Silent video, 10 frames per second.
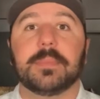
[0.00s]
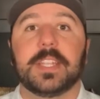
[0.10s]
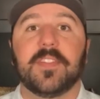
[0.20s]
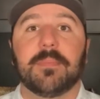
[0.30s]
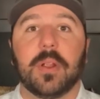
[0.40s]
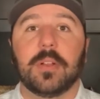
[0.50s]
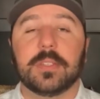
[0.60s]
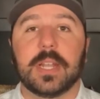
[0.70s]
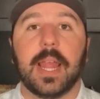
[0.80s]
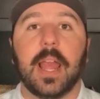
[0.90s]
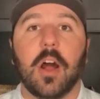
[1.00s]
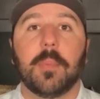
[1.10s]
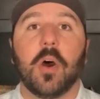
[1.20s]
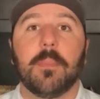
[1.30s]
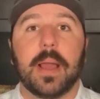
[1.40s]
Stephen Burns, and I
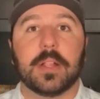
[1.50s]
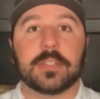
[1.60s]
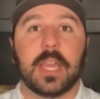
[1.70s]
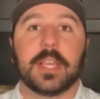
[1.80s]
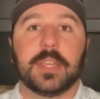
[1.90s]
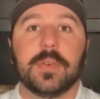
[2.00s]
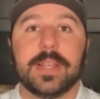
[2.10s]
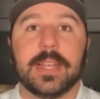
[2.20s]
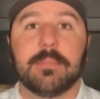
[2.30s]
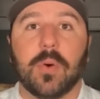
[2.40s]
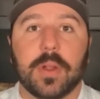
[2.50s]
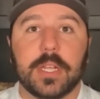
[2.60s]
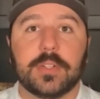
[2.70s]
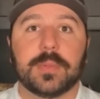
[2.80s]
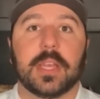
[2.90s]
help home buyers like you get a
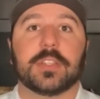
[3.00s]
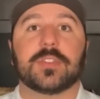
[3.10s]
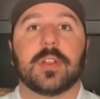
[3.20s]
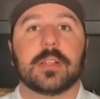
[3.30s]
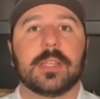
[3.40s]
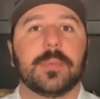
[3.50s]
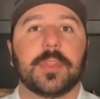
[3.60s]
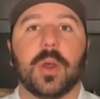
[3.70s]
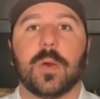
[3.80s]
mortgage without struggling with the